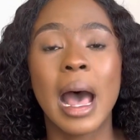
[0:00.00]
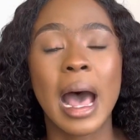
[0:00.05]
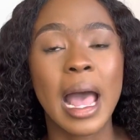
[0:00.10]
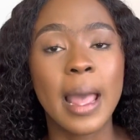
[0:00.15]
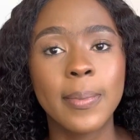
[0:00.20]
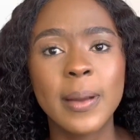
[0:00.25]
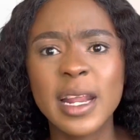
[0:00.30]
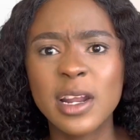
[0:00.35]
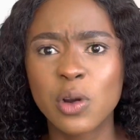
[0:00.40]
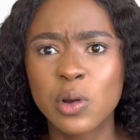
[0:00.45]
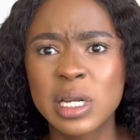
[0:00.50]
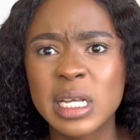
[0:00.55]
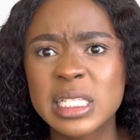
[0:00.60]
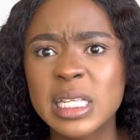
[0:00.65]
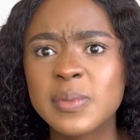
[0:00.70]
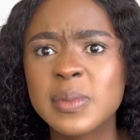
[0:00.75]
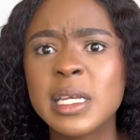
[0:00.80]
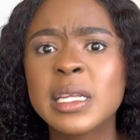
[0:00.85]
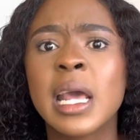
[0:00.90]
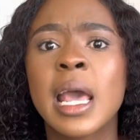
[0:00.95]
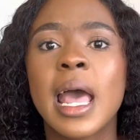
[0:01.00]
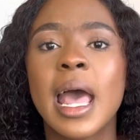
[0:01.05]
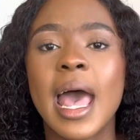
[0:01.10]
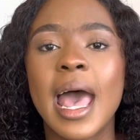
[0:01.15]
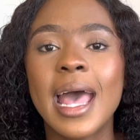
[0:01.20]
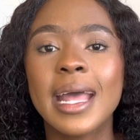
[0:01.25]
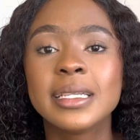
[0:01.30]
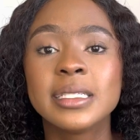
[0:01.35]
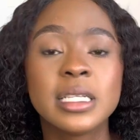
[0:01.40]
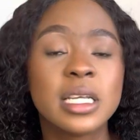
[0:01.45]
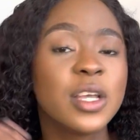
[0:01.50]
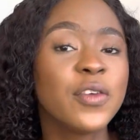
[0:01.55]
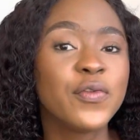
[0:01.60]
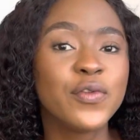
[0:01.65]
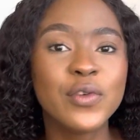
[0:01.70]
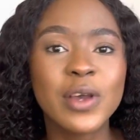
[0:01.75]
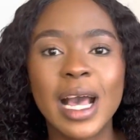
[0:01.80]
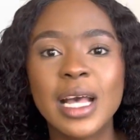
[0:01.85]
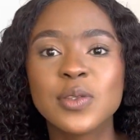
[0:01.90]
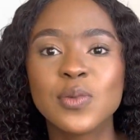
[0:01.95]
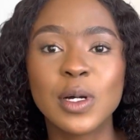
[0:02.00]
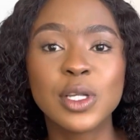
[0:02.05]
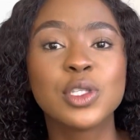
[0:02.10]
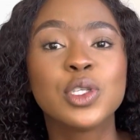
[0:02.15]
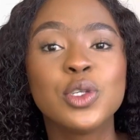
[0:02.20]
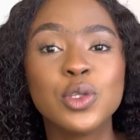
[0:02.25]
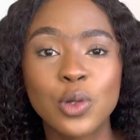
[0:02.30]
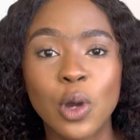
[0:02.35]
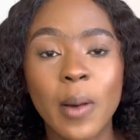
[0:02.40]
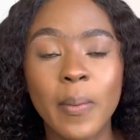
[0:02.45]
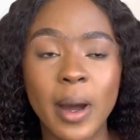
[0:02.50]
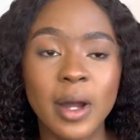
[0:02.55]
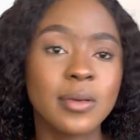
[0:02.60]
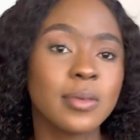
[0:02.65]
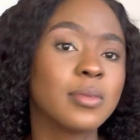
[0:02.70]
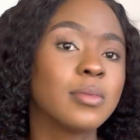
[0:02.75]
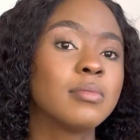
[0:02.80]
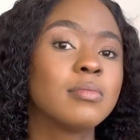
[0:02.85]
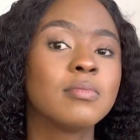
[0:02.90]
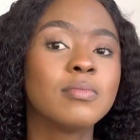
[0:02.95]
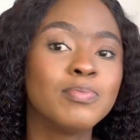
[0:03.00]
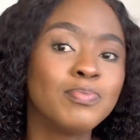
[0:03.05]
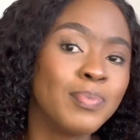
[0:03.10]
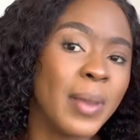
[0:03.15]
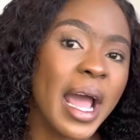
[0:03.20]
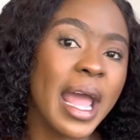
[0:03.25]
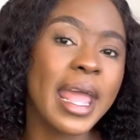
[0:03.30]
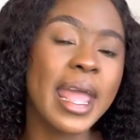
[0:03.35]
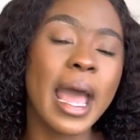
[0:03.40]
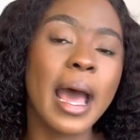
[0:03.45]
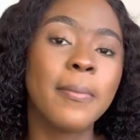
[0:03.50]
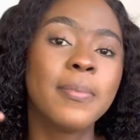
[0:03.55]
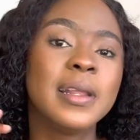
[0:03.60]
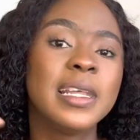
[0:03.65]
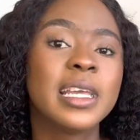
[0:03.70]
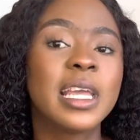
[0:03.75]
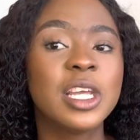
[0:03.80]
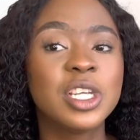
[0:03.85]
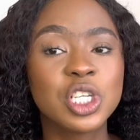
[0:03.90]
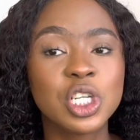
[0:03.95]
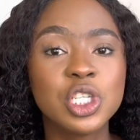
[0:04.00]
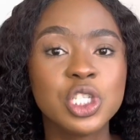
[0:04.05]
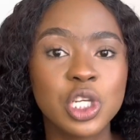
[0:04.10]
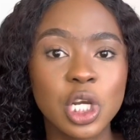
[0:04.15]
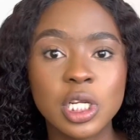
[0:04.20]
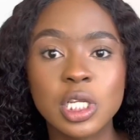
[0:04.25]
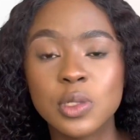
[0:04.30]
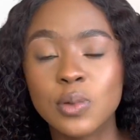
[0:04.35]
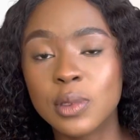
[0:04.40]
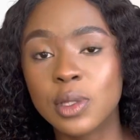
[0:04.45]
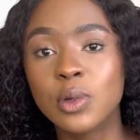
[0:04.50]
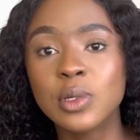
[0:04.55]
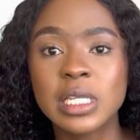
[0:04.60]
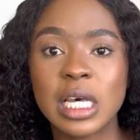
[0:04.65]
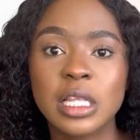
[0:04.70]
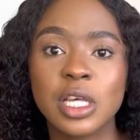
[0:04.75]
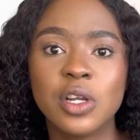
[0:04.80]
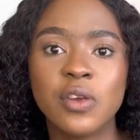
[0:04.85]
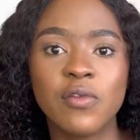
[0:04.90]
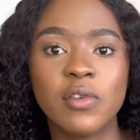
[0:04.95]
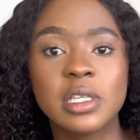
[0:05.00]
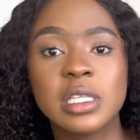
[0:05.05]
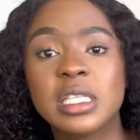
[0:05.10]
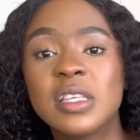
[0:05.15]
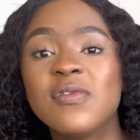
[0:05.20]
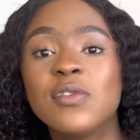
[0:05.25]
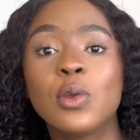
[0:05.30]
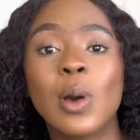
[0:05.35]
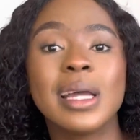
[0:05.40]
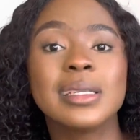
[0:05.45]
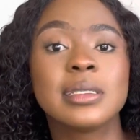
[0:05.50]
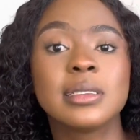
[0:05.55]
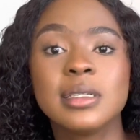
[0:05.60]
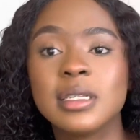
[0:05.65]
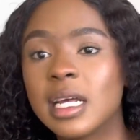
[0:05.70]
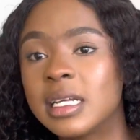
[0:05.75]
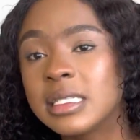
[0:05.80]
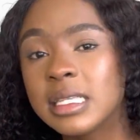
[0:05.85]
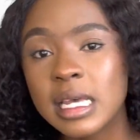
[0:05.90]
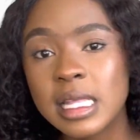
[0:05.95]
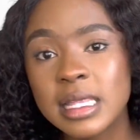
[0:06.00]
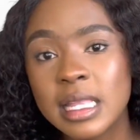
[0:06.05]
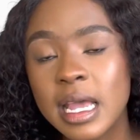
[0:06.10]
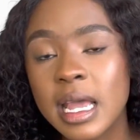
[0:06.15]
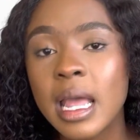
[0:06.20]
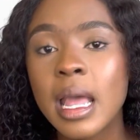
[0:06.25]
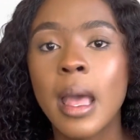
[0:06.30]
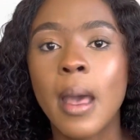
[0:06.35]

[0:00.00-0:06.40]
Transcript: I applied, I got accepted. And if you guys want to know about my application journeys with those other universities, even though I didn't attend there,